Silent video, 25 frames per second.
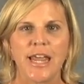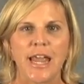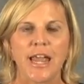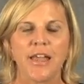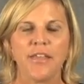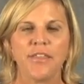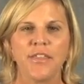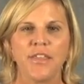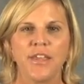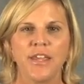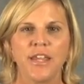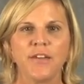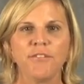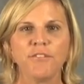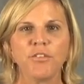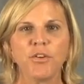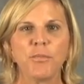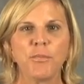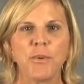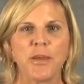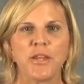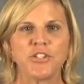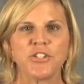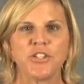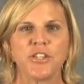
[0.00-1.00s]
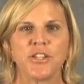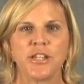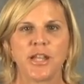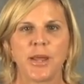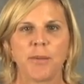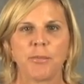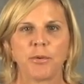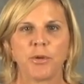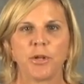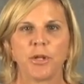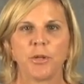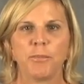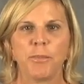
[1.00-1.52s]
And the information that
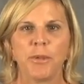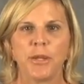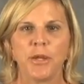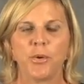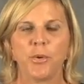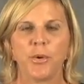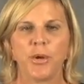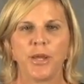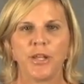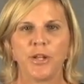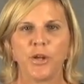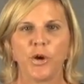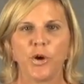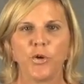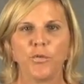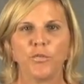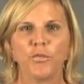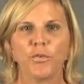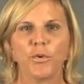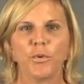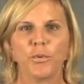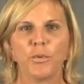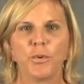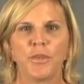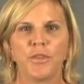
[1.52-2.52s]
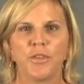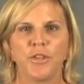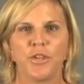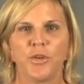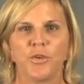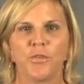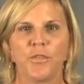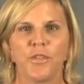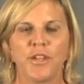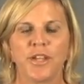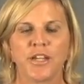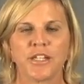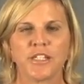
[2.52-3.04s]
I'm going to be going over with you
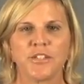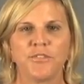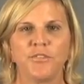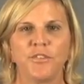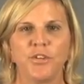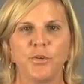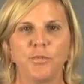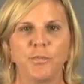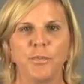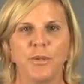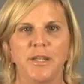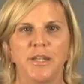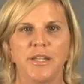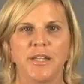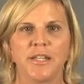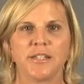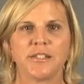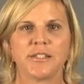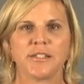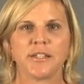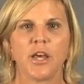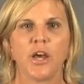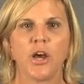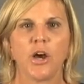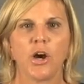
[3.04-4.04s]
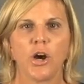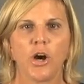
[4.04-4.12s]
in the next few minutes